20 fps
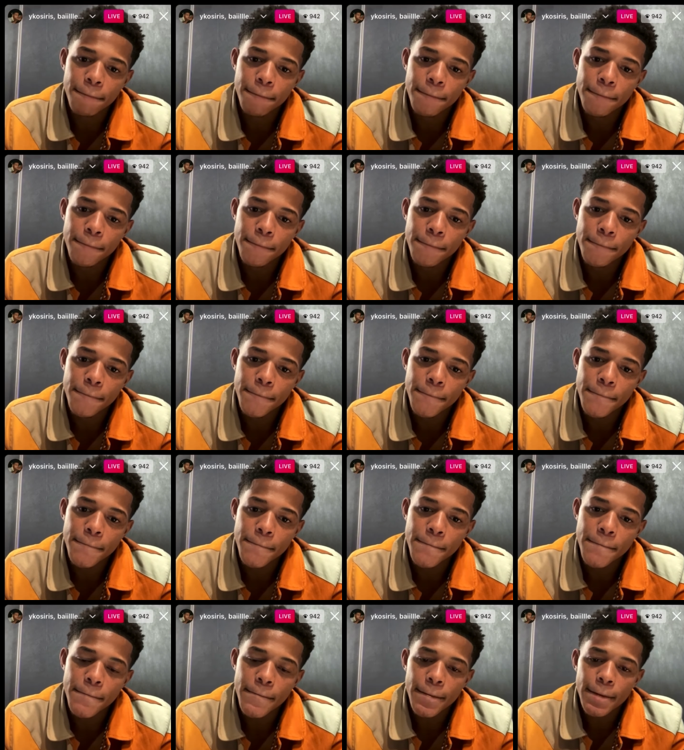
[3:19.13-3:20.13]

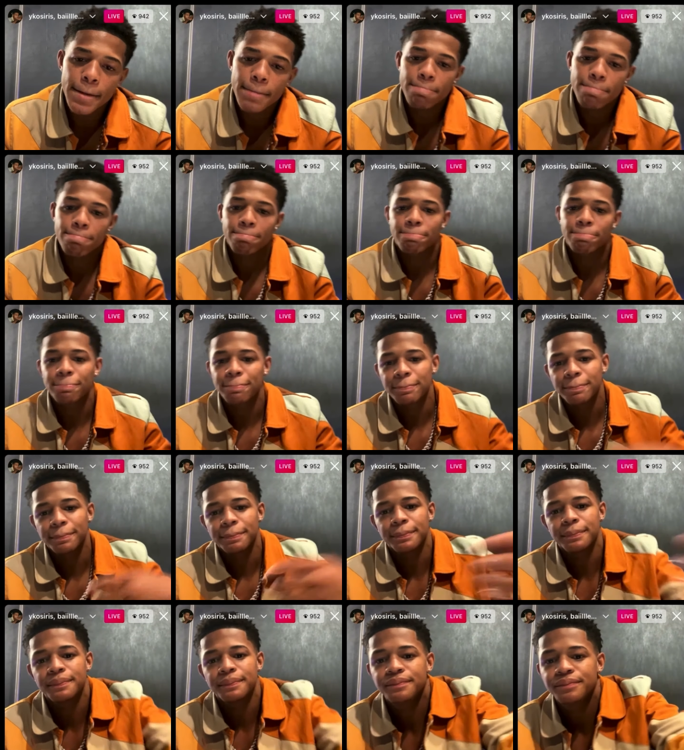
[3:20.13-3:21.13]

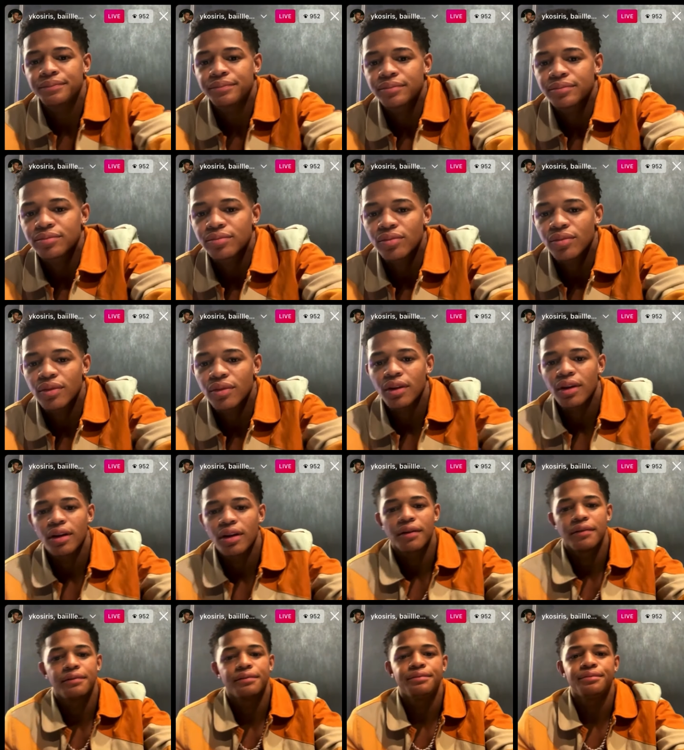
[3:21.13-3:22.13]

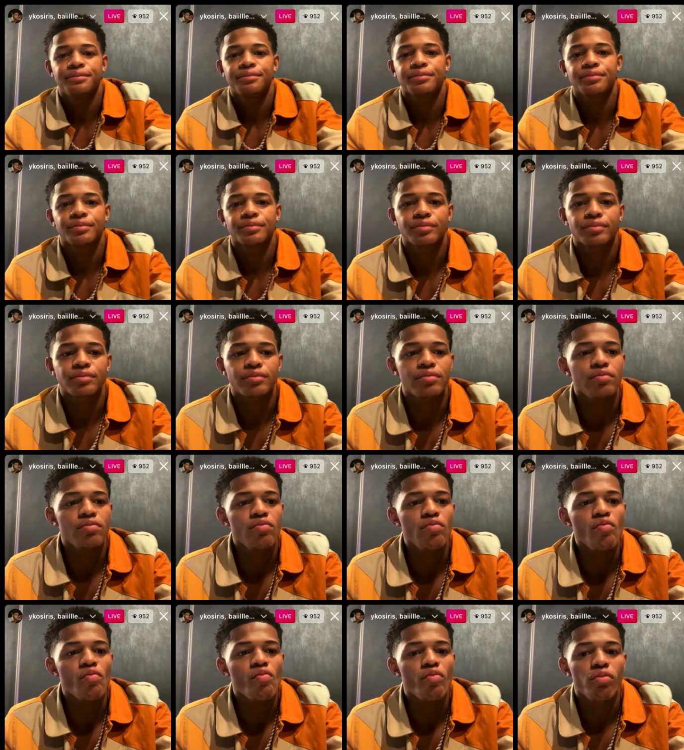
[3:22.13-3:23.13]

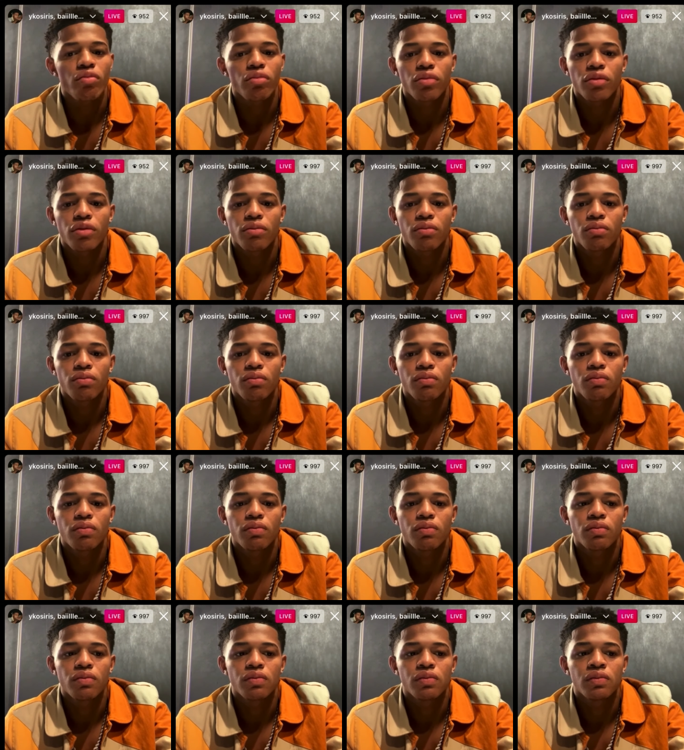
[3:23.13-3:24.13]

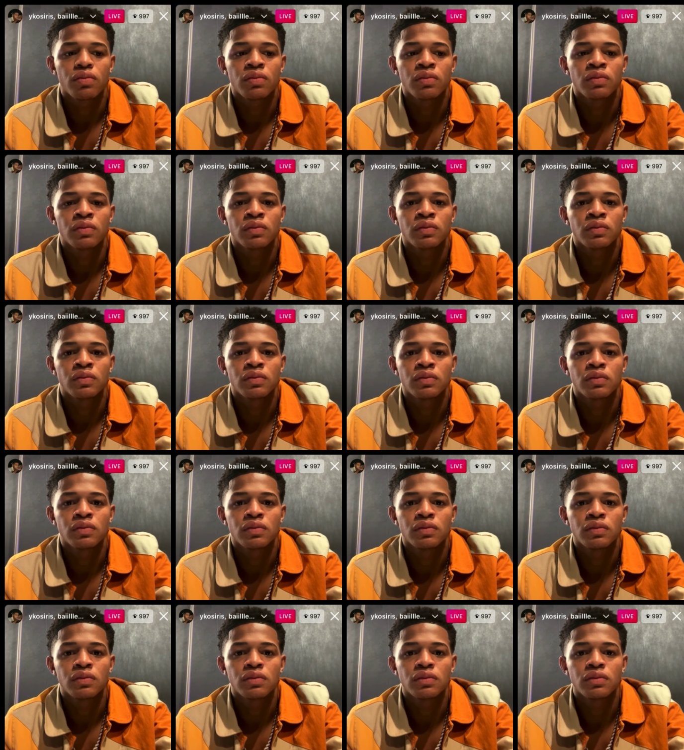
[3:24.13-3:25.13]

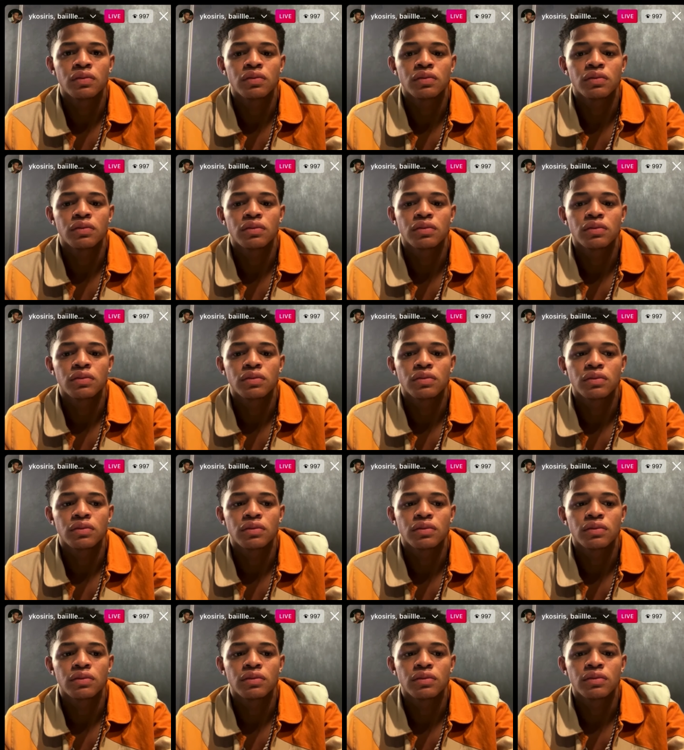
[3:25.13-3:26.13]

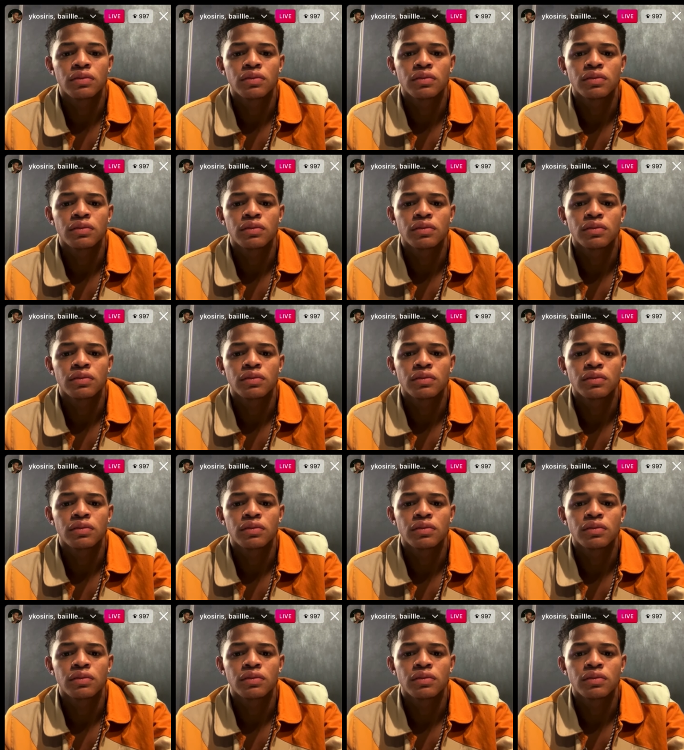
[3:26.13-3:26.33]
(no one is talking)